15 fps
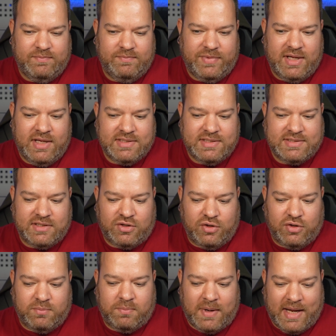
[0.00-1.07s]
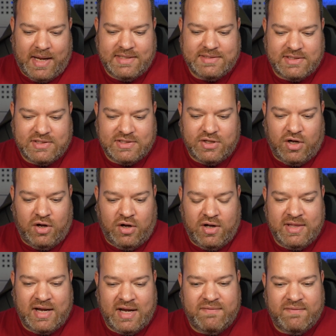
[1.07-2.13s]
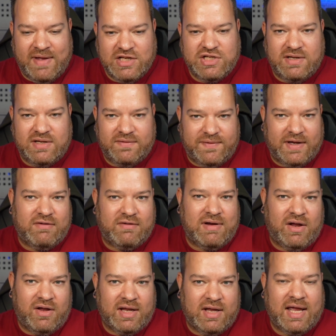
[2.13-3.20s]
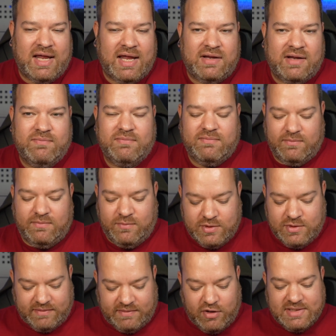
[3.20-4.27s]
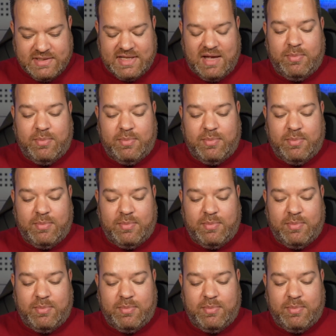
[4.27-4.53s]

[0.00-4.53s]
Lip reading: it's a good place to start. And then eventually you figure out, okay, once I've got to that